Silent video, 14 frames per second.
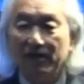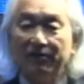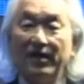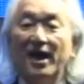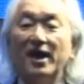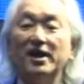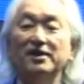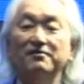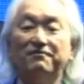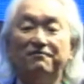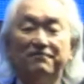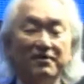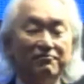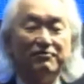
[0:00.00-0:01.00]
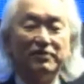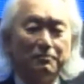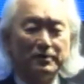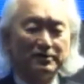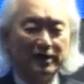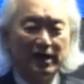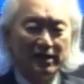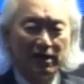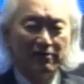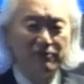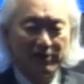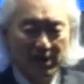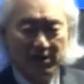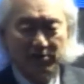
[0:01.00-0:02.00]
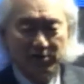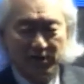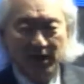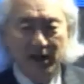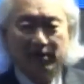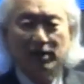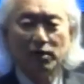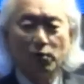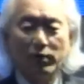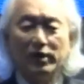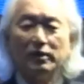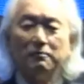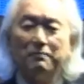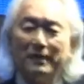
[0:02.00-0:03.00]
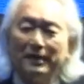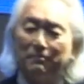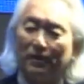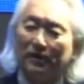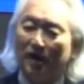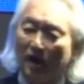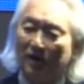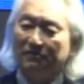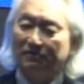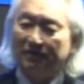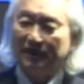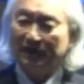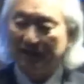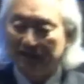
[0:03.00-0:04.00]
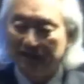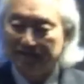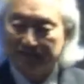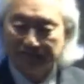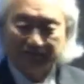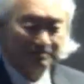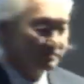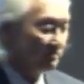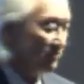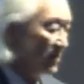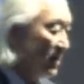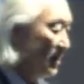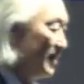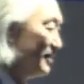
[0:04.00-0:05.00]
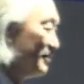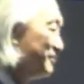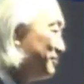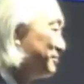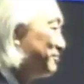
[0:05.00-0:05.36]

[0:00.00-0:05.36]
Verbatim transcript: Then 50% of the internet will be pornography. Okay?